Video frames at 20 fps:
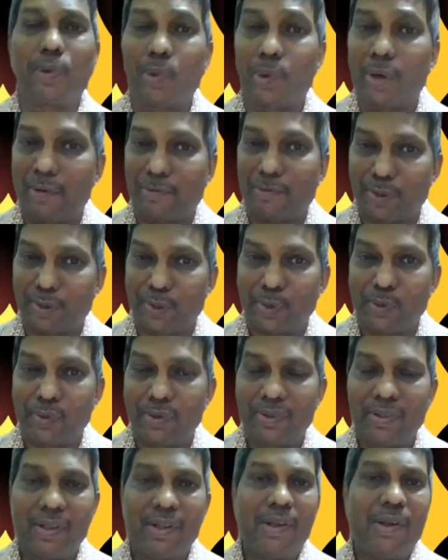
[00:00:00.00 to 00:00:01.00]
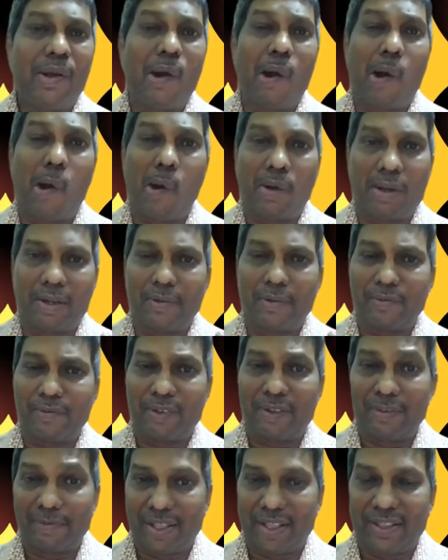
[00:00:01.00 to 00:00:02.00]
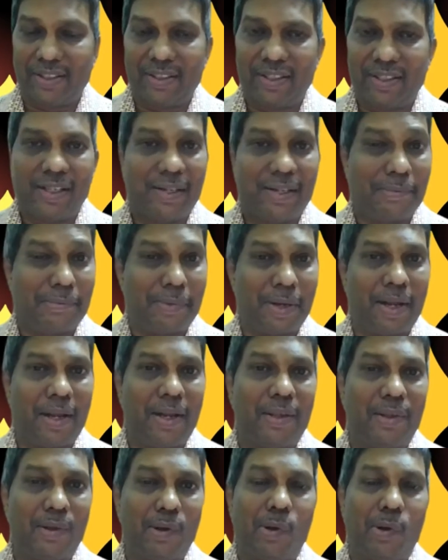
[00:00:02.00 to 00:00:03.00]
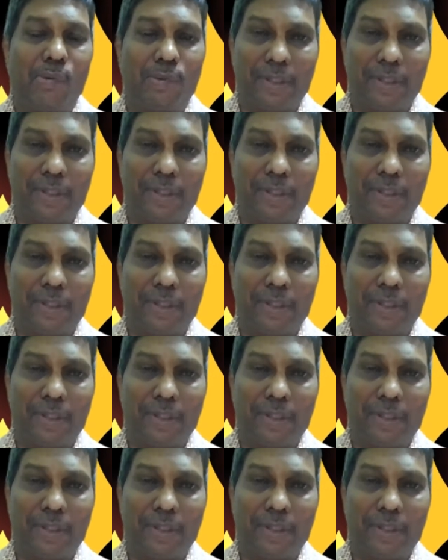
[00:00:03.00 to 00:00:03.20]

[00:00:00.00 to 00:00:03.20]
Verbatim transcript: Good afternoon or good evening, depending on